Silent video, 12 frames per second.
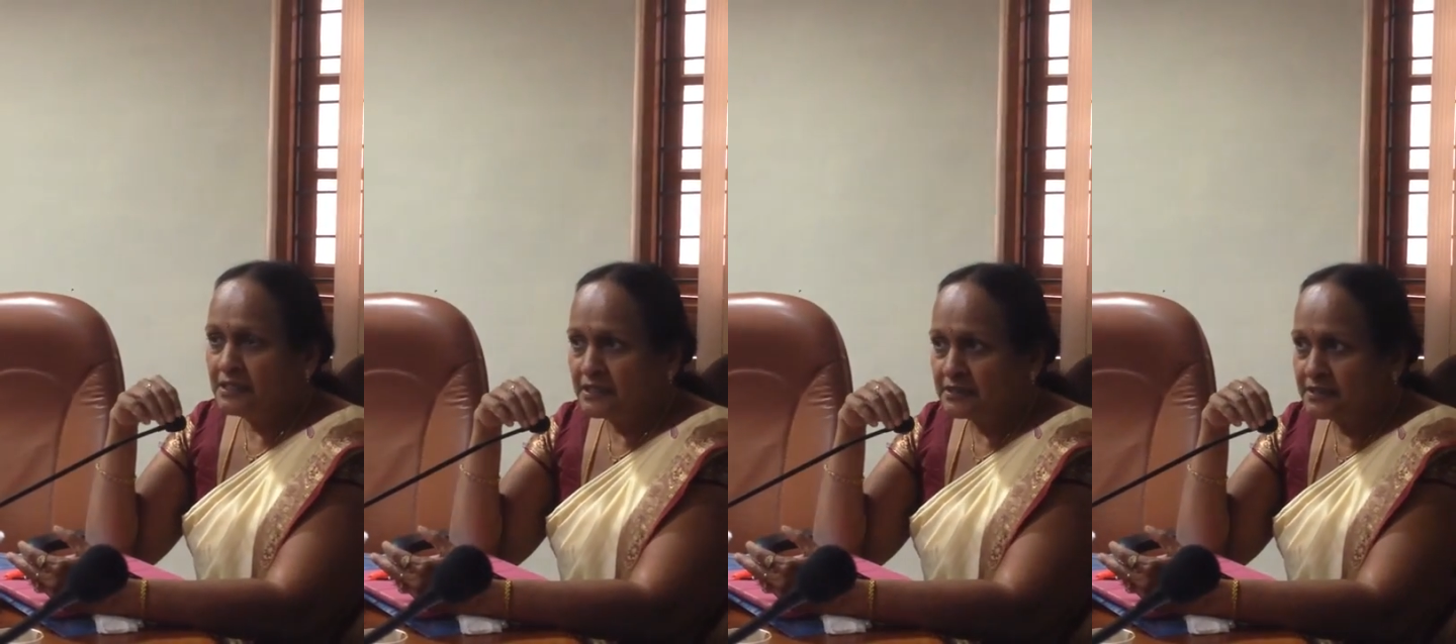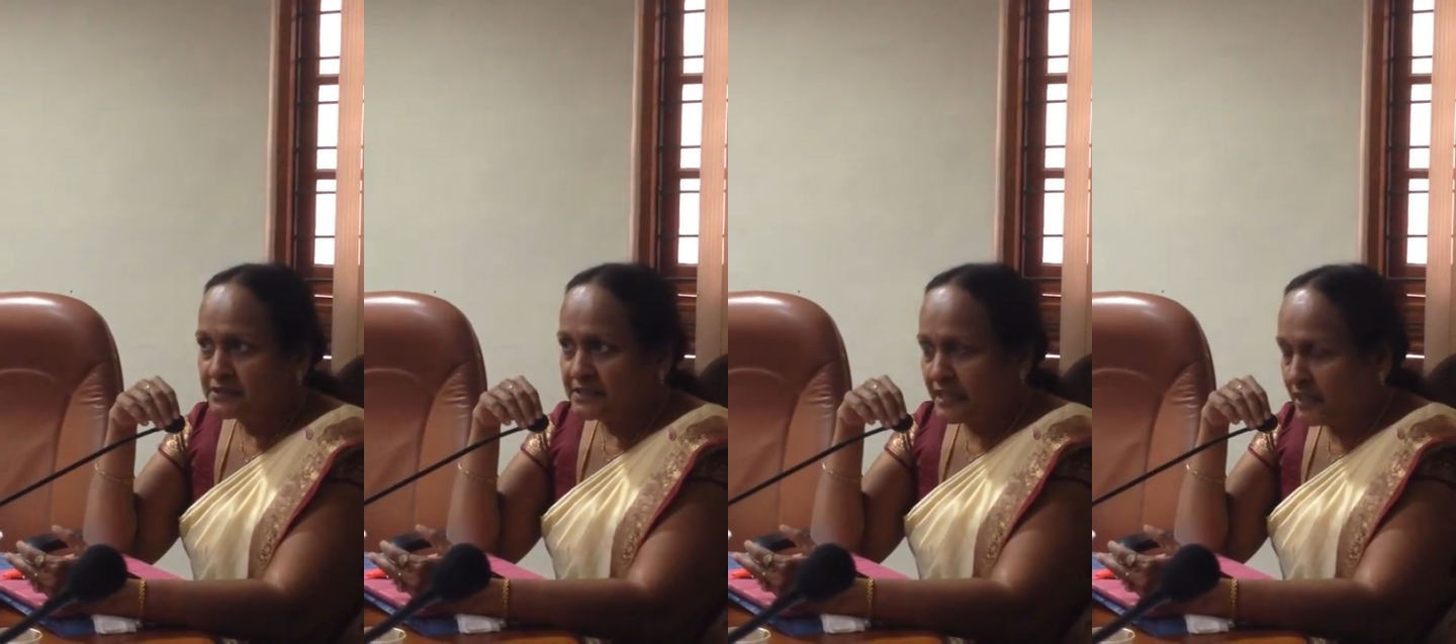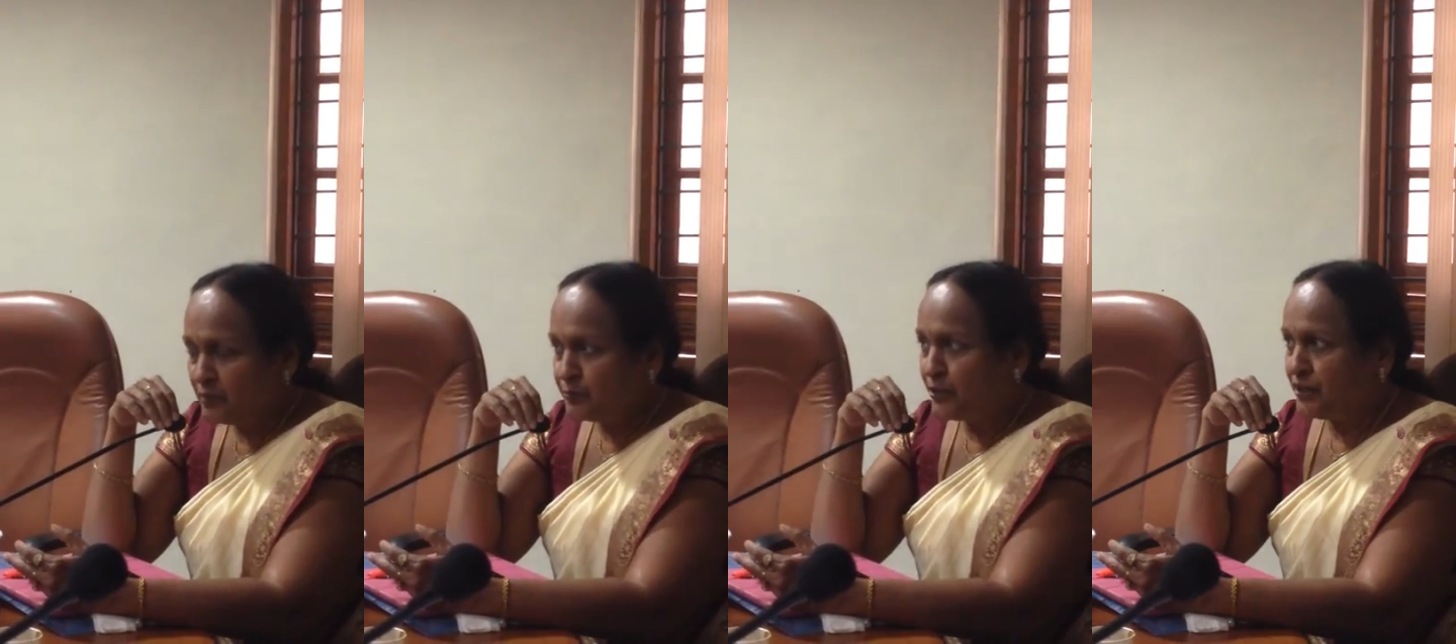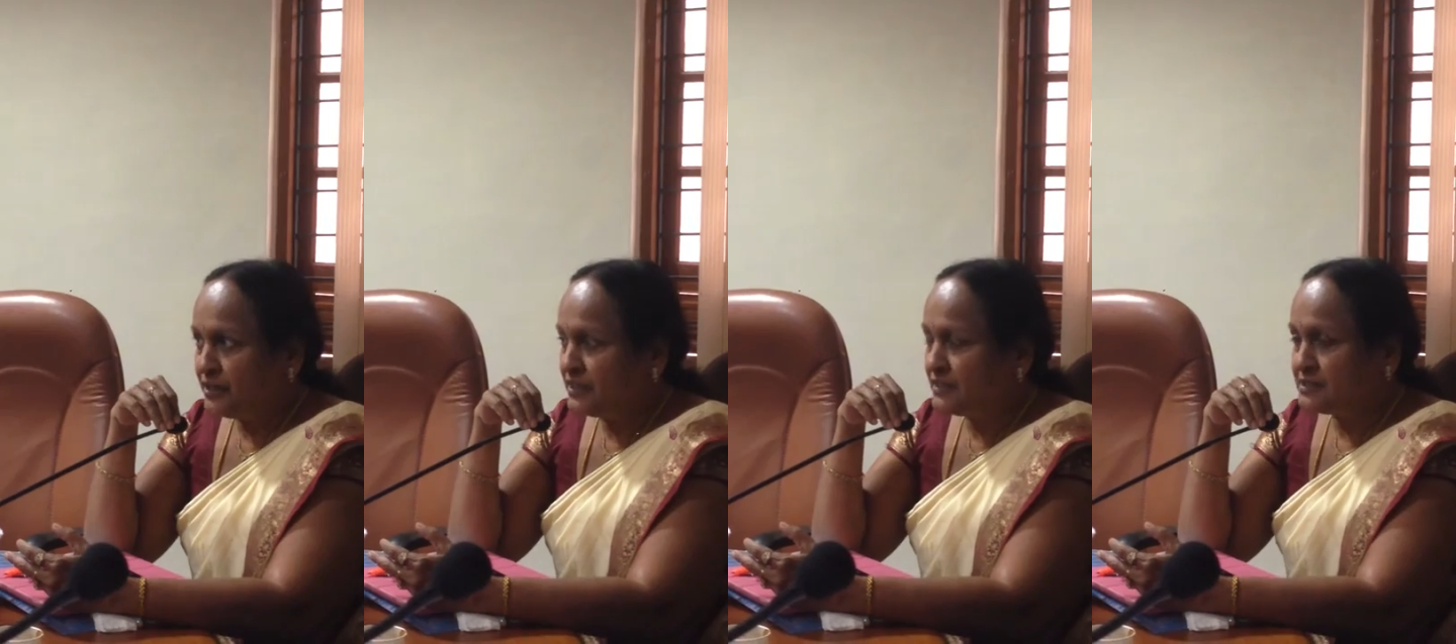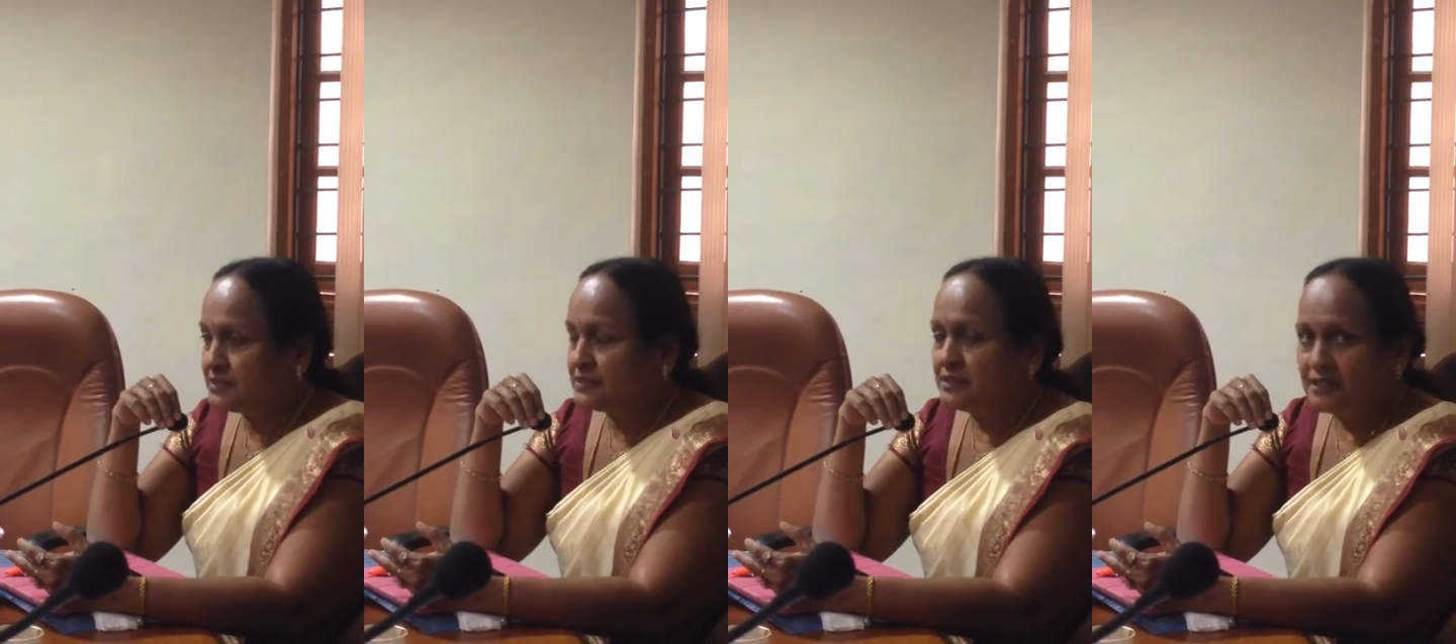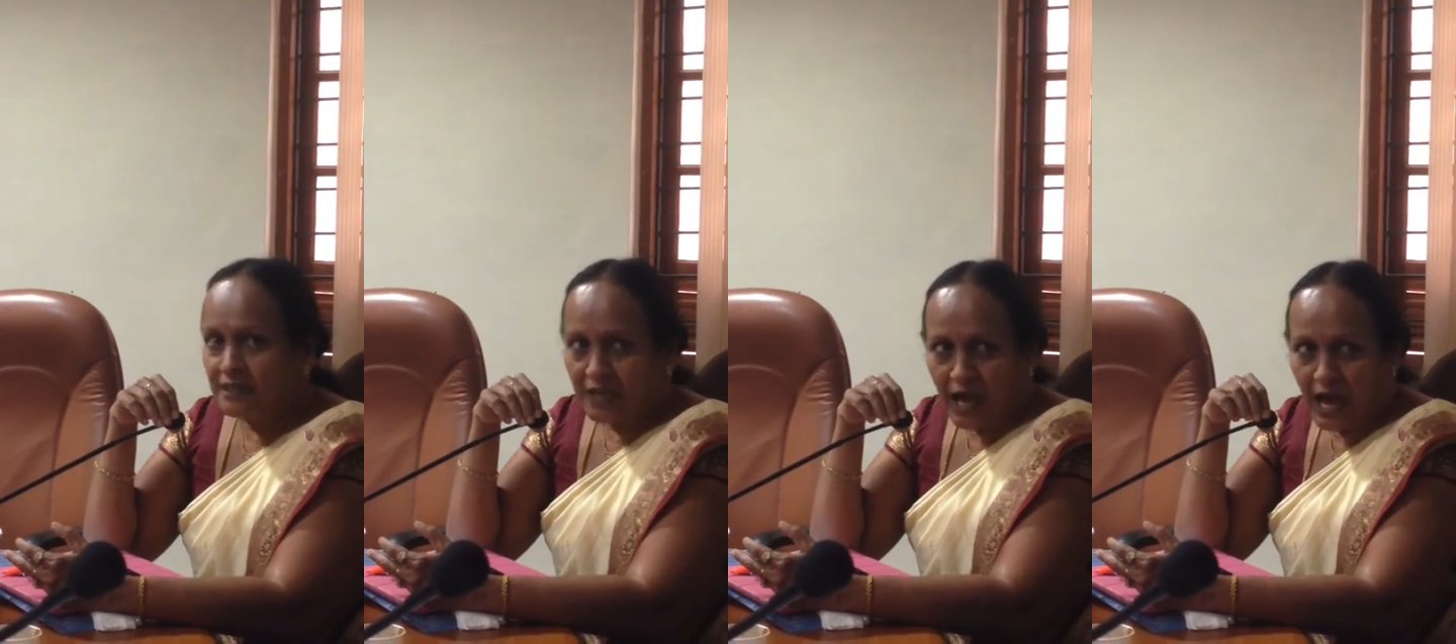The second point is,
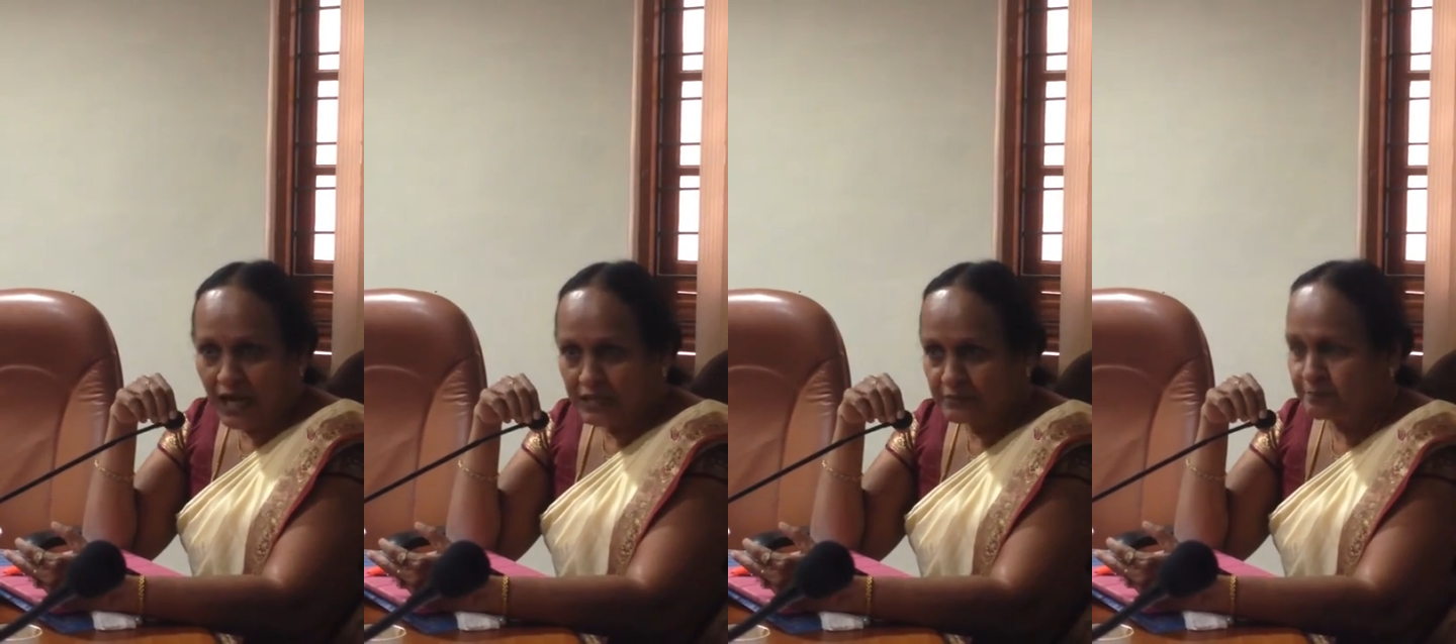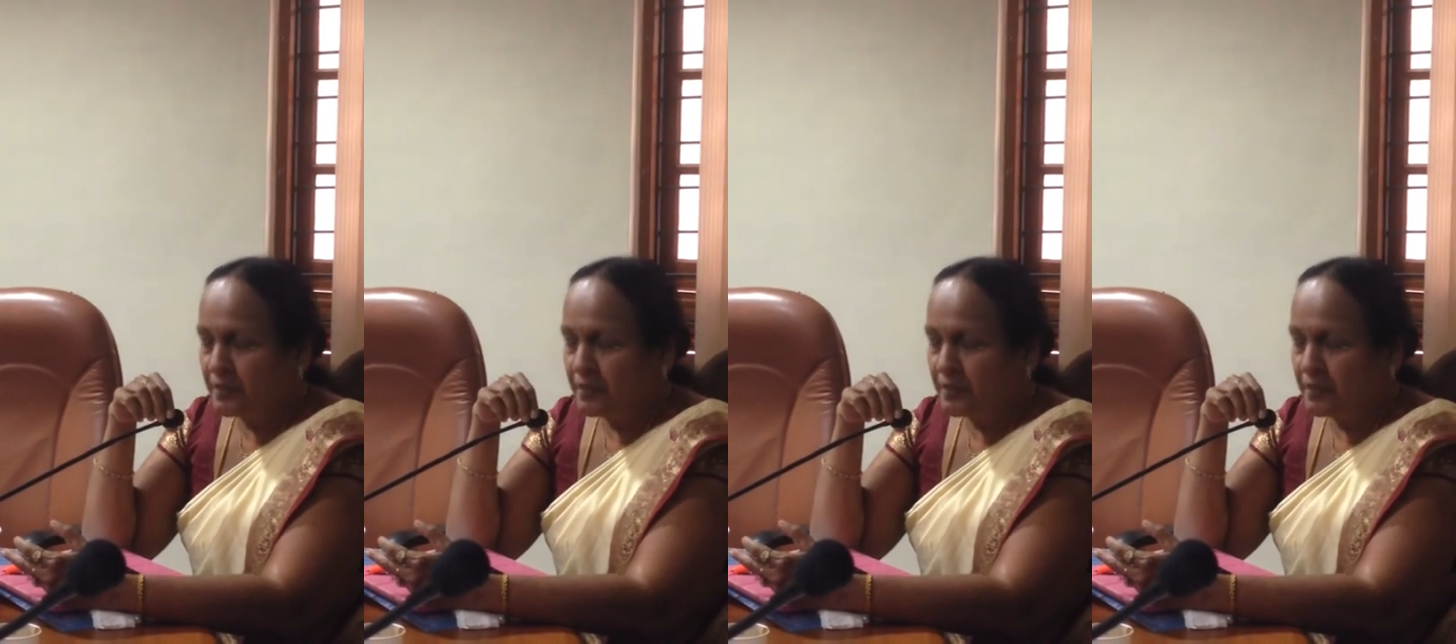as